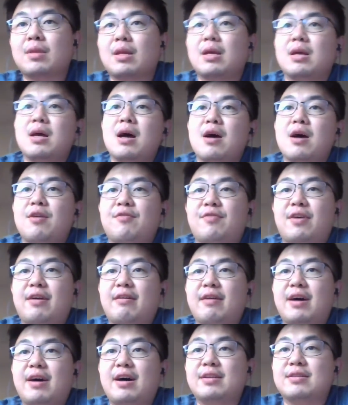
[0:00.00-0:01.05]

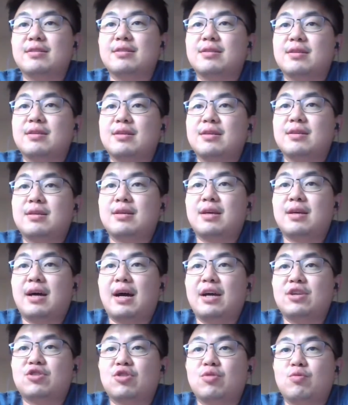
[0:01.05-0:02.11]
Farhan, Hi
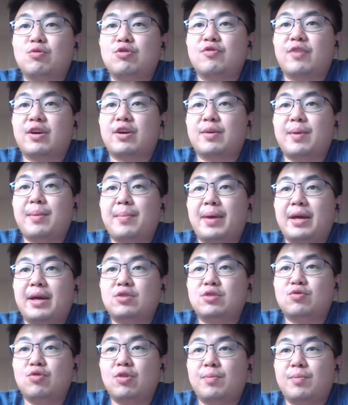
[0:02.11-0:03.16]
Sean, would you recommend buying studio
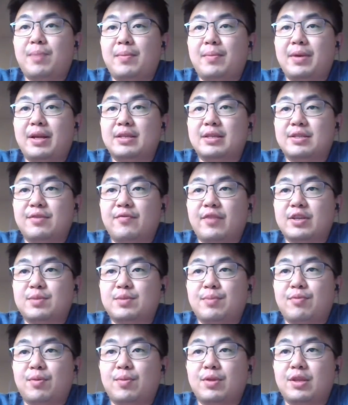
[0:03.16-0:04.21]
apartment as investment
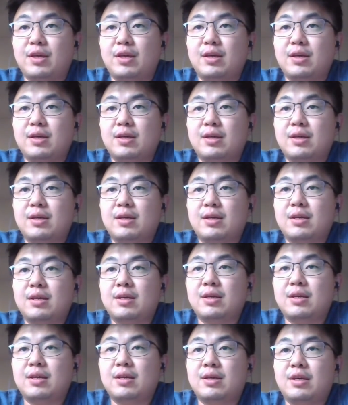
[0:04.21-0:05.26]
property,
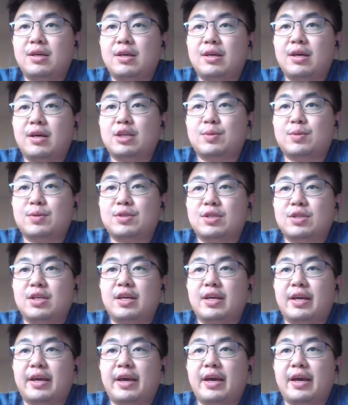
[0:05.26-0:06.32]
especially in
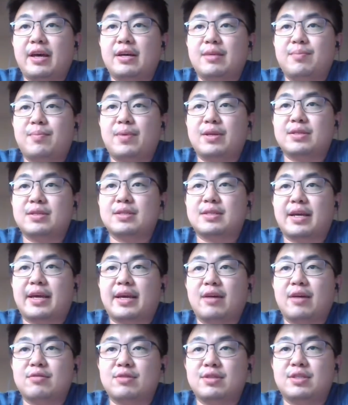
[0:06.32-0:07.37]
places like
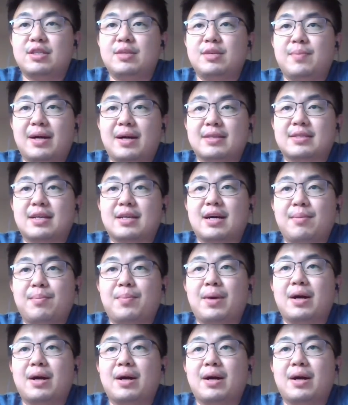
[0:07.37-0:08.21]
KLCC, Bangsa, Ampang?